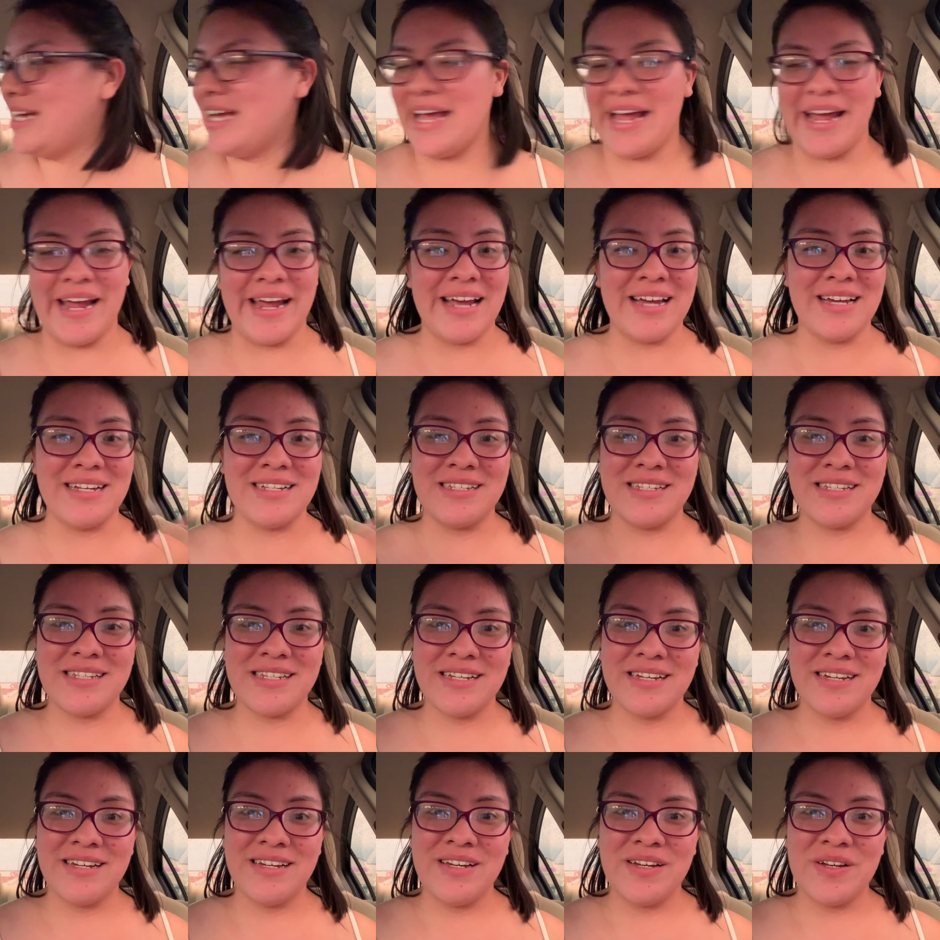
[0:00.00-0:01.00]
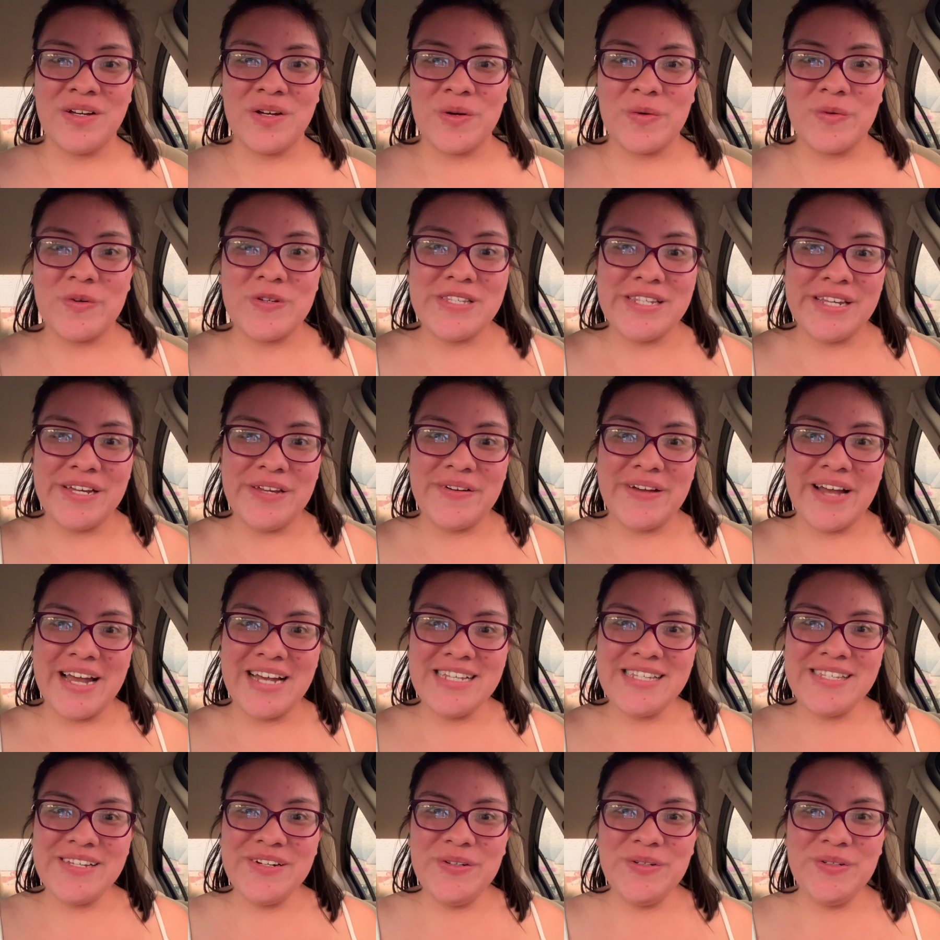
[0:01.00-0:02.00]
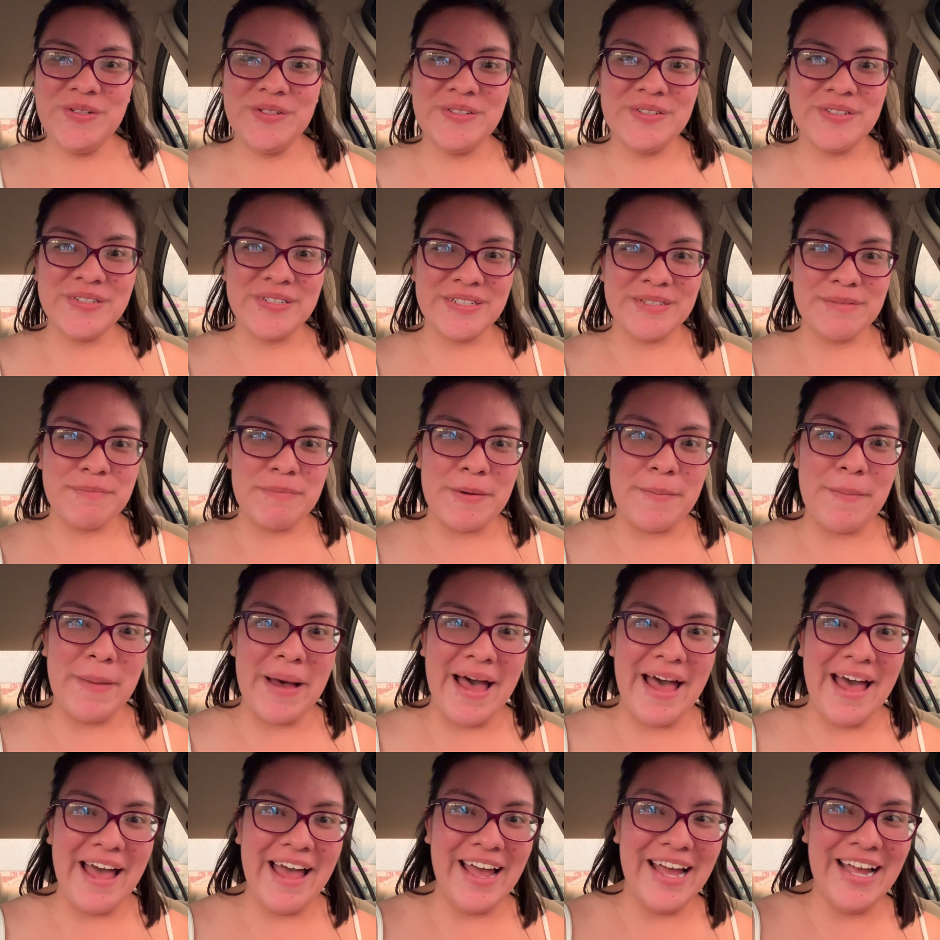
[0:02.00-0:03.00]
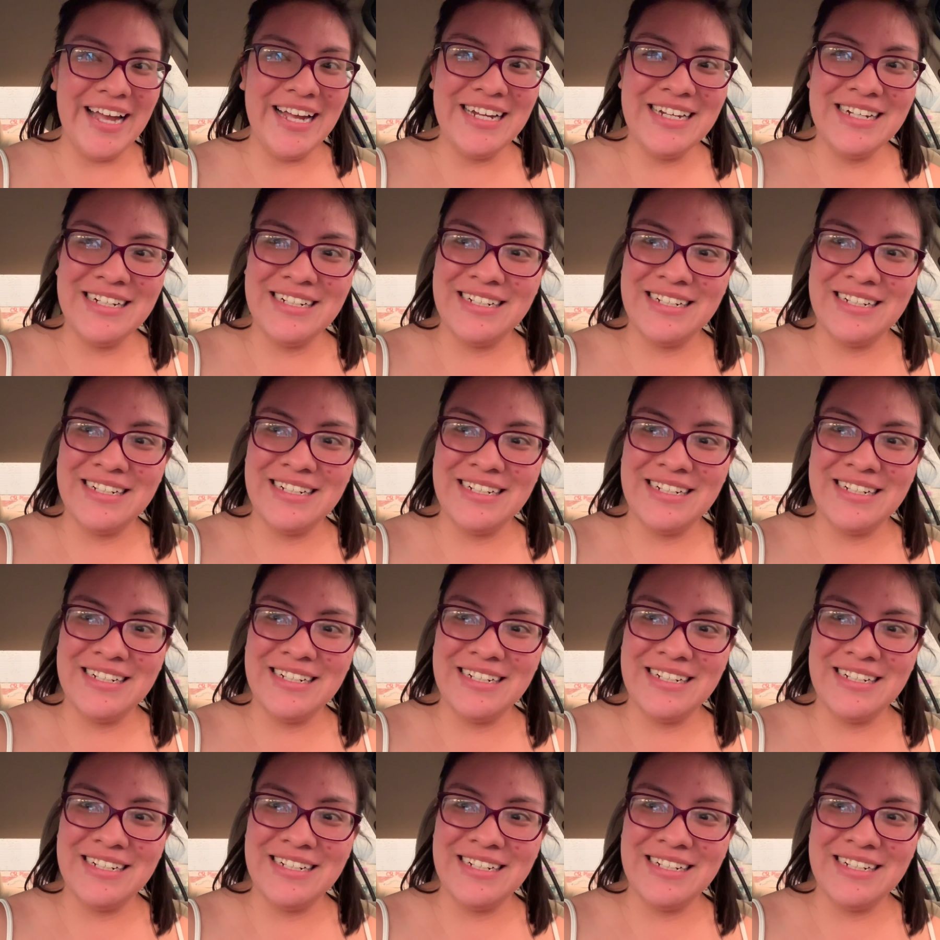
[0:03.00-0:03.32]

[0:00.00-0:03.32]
and we'll see you guys soon. Bye bye.